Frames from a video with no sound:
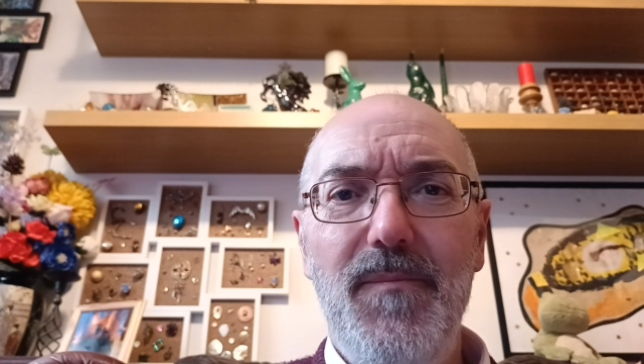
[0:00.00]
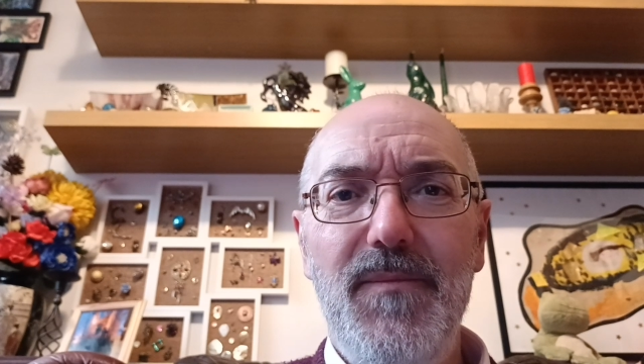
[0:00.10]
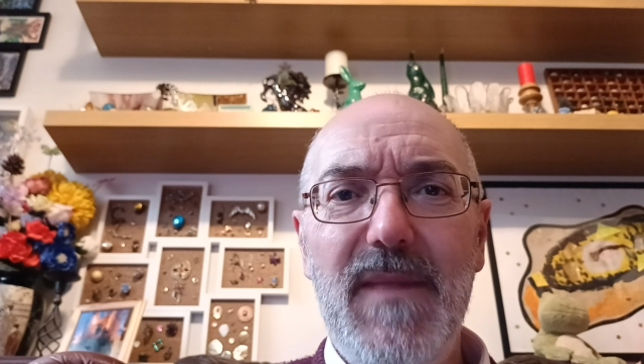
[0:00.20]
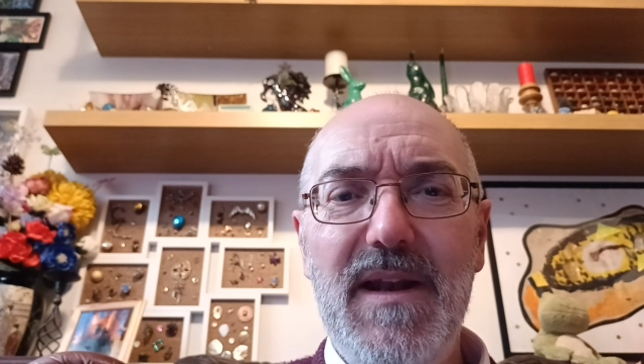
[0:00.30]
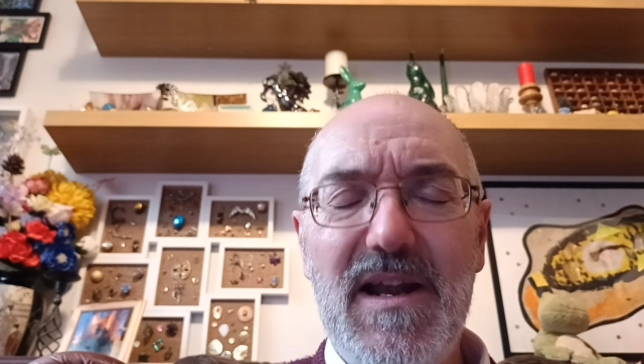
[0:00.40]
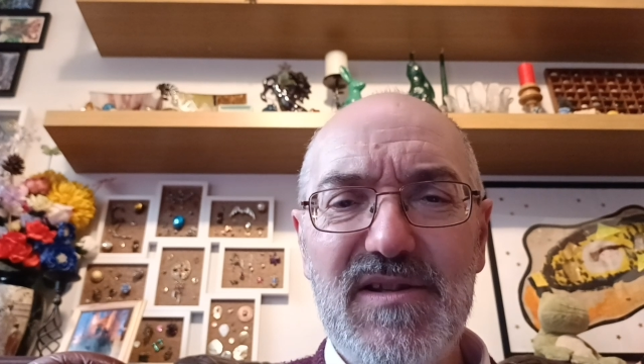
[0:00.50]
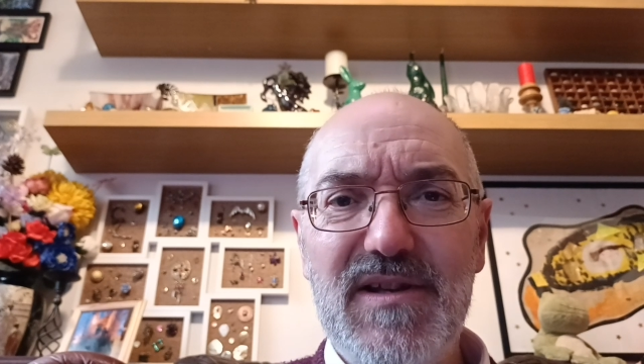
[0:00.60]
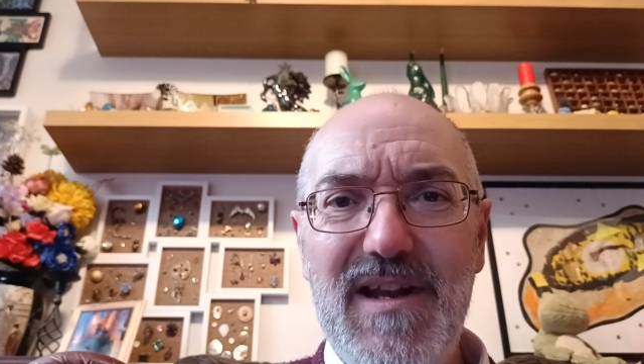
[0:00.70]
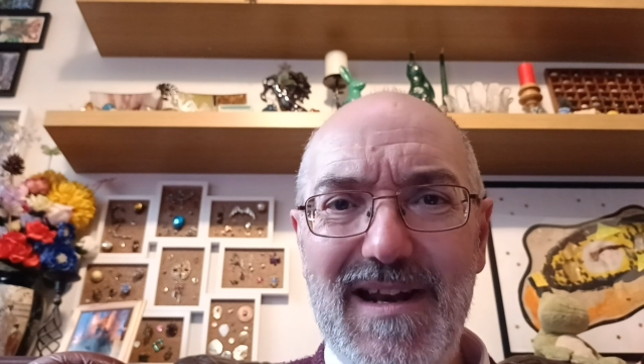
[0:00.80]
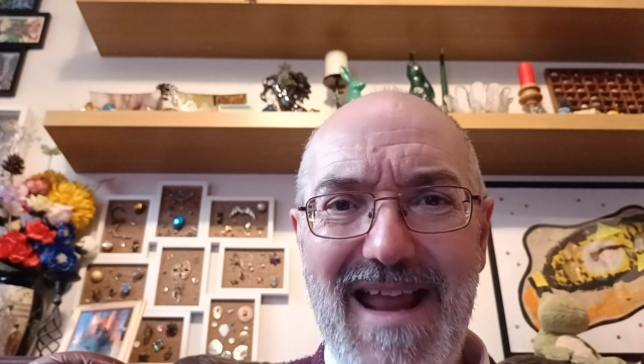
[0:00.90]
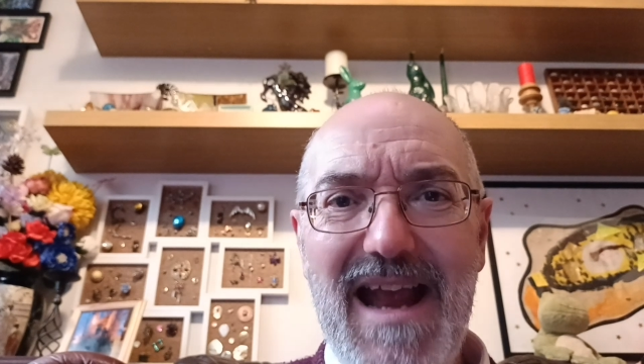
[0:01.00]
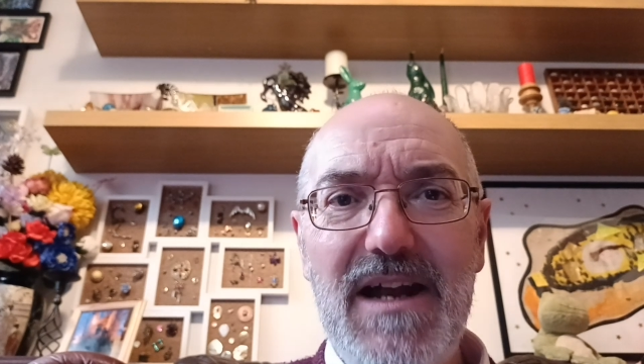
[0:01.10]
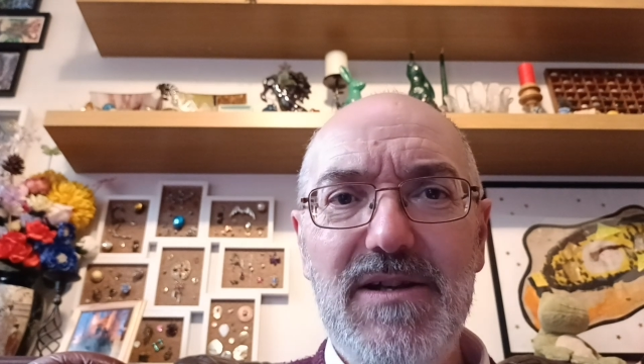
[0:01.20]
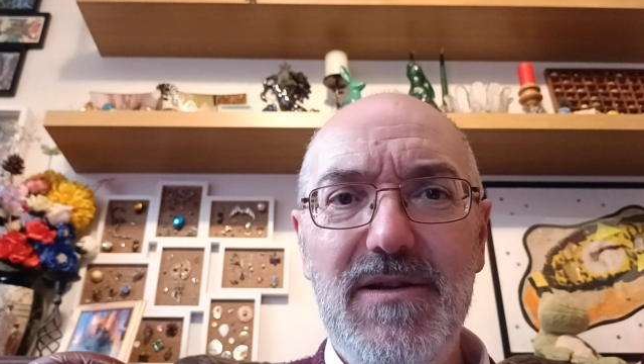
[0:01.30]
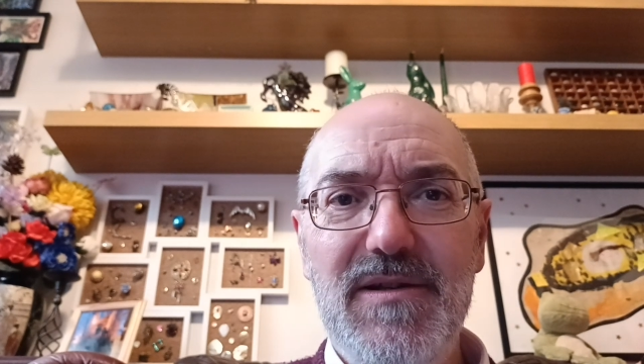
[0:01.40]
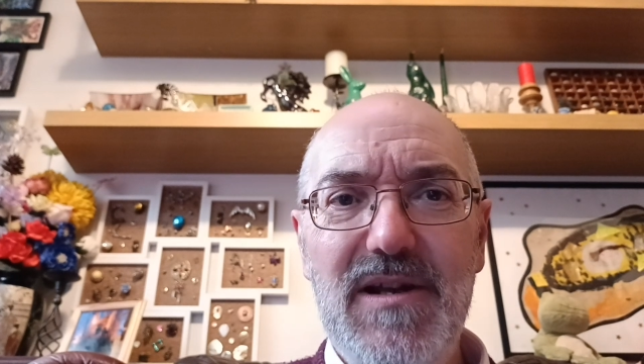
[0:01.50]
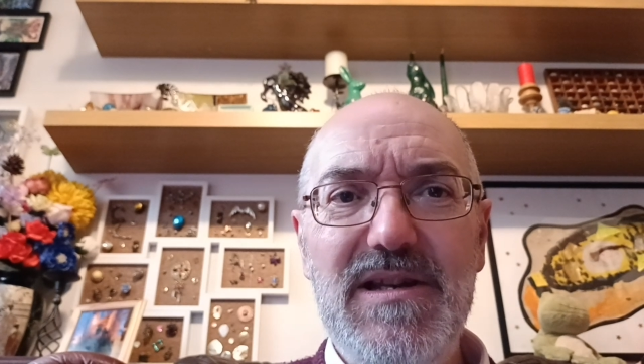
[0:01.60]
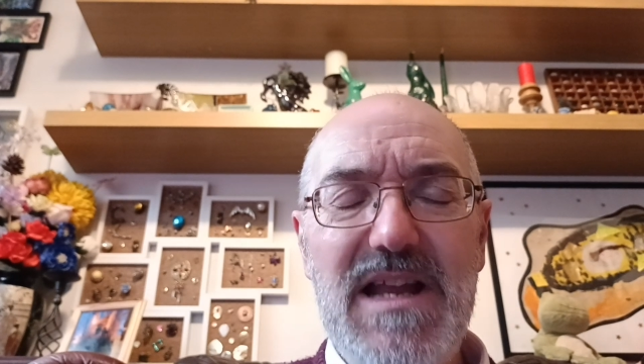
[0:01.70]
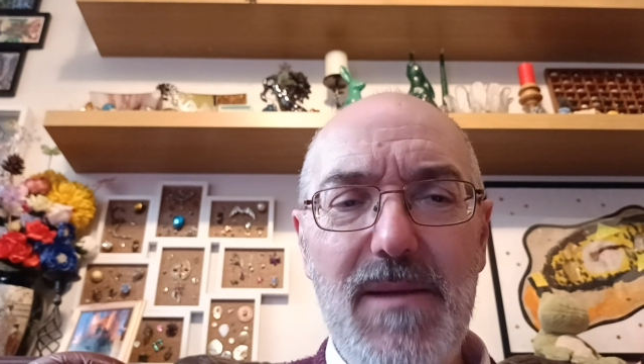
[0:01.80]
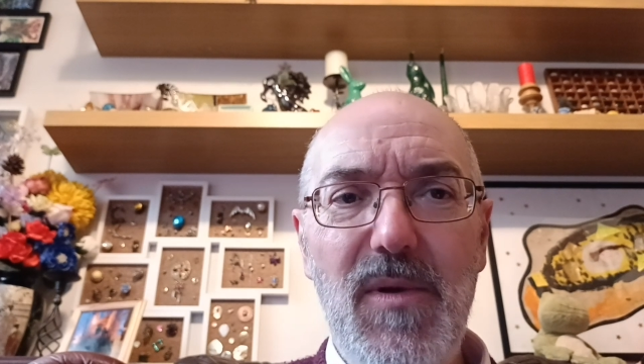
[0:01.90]
It has to connect at a
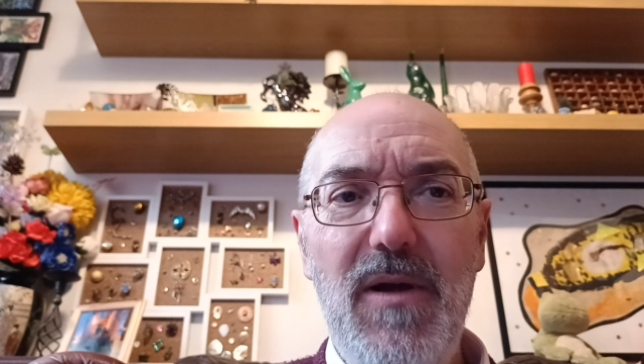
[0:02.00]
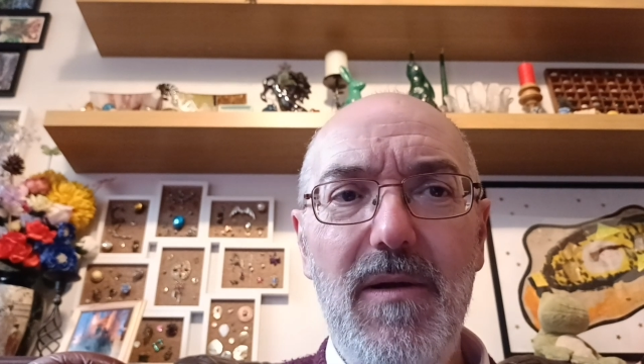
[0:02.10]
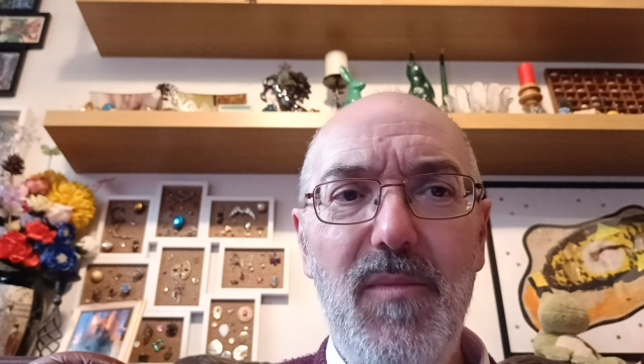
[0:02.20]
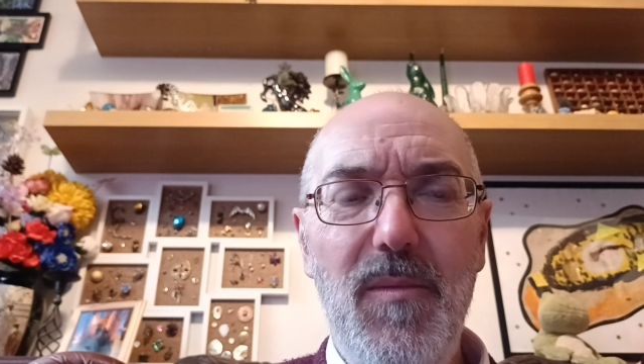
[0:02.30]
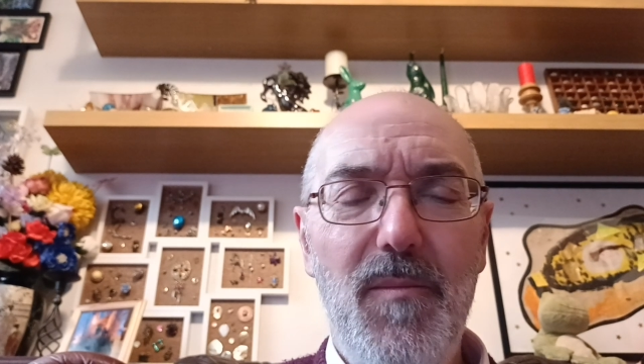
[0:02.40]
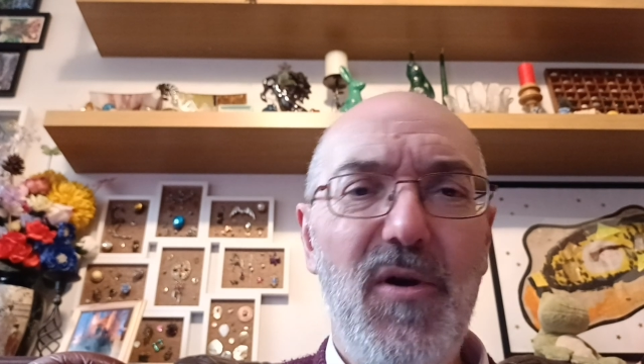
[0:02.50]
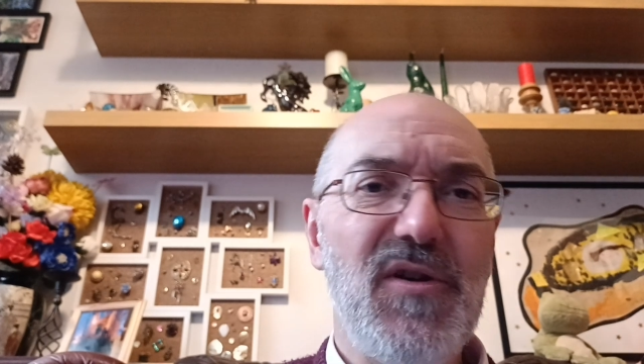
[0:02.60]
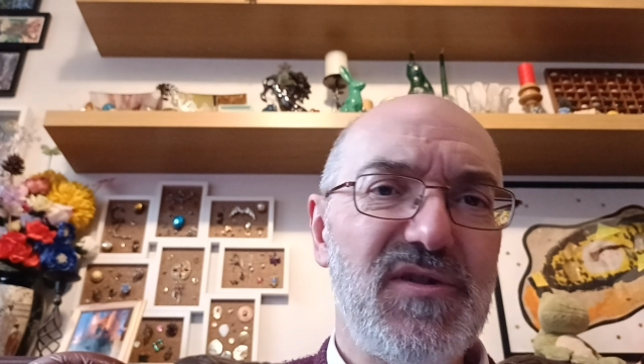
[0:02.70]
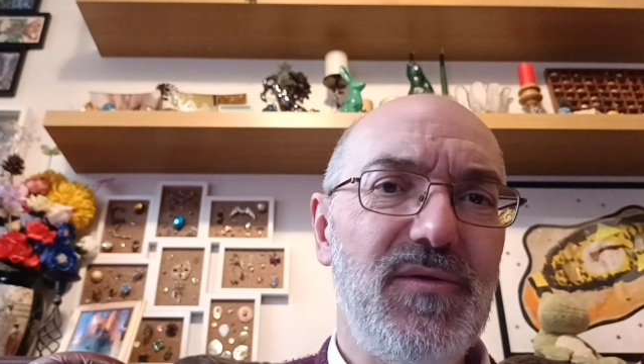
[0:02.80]
deep and personal